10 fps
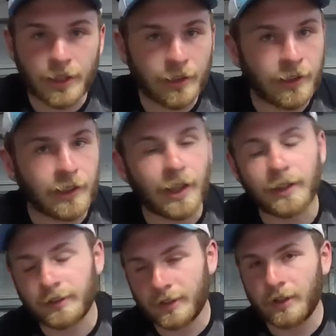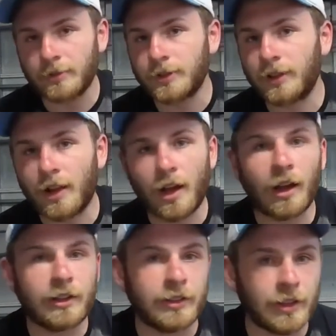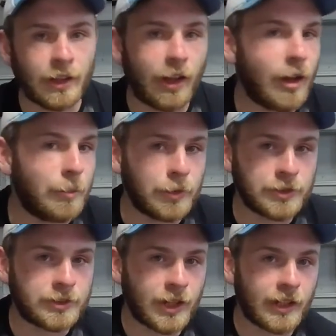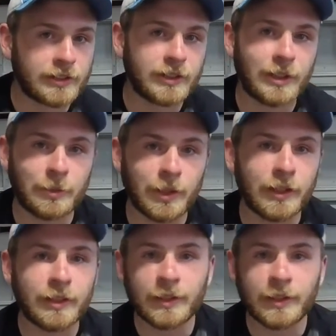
an area. That helps a lot. You get a lot more strikes that way.